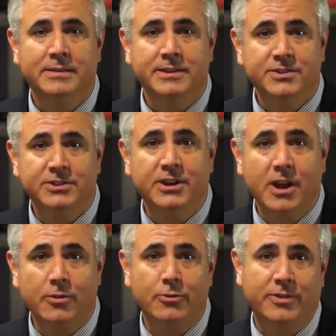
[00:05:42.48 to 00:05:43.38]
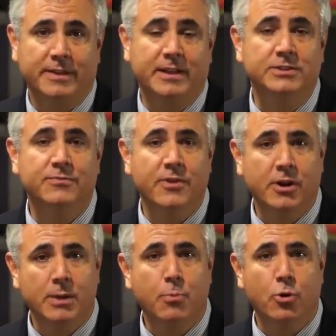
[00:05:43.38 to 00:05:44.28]
This is another thing that's
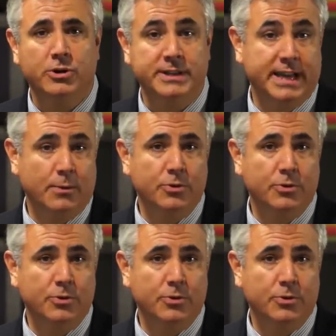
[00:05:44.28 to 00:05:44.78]
very important to get